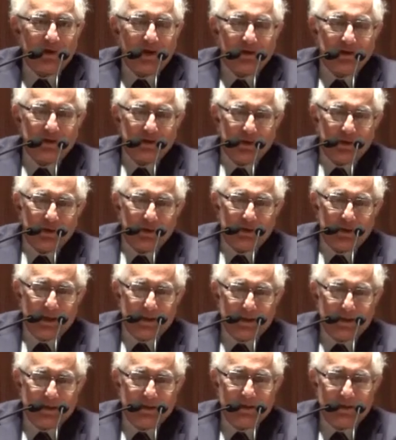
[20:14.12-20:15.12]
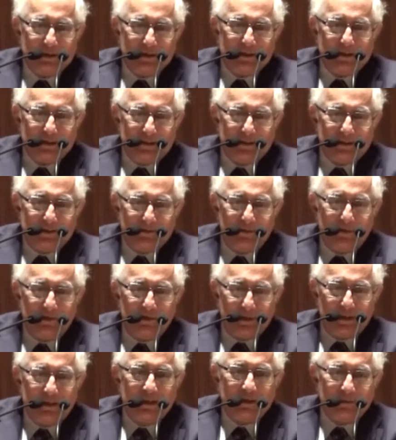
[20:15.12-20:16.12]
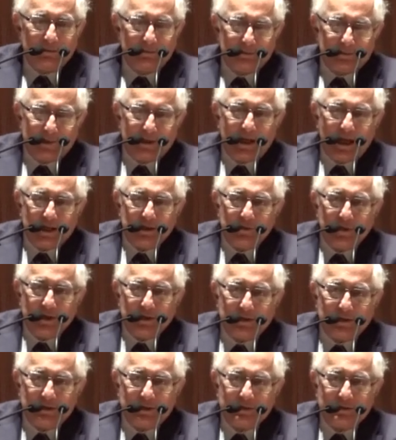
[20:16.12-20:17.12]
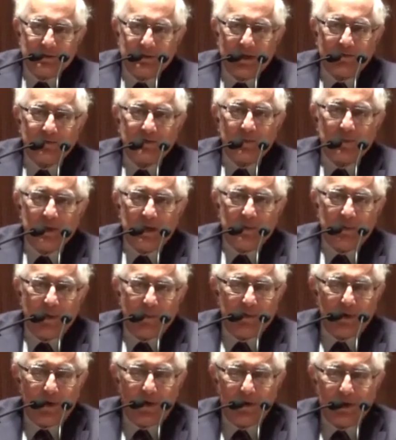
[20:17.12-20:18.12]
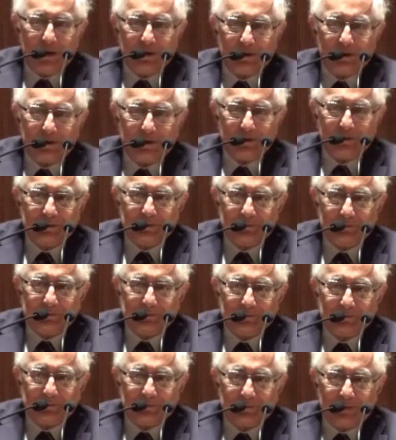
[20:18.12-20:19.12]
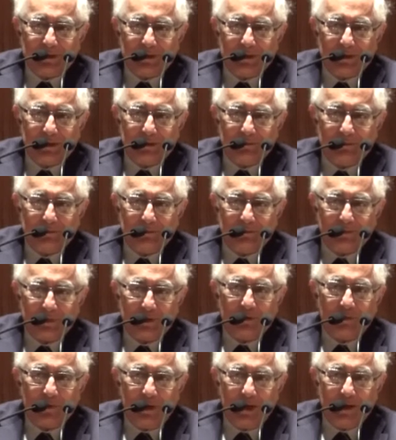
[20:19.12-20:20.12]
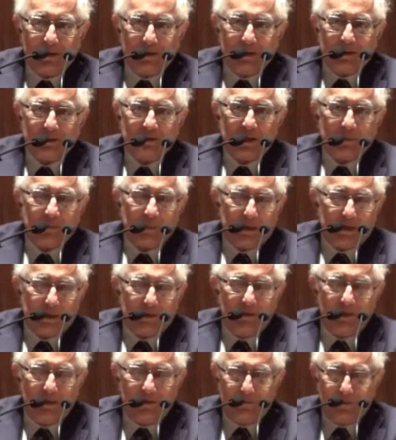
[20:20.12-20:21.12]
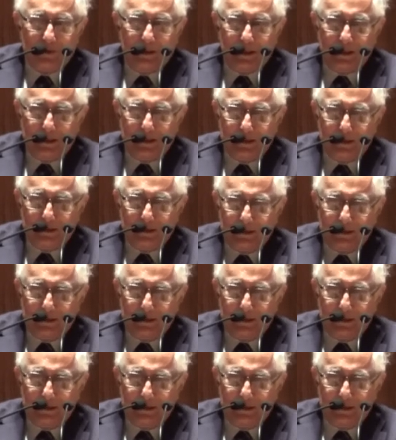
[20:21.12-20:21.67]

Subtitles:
to ensure that the graduates have the minimum knowledge required in that particular field.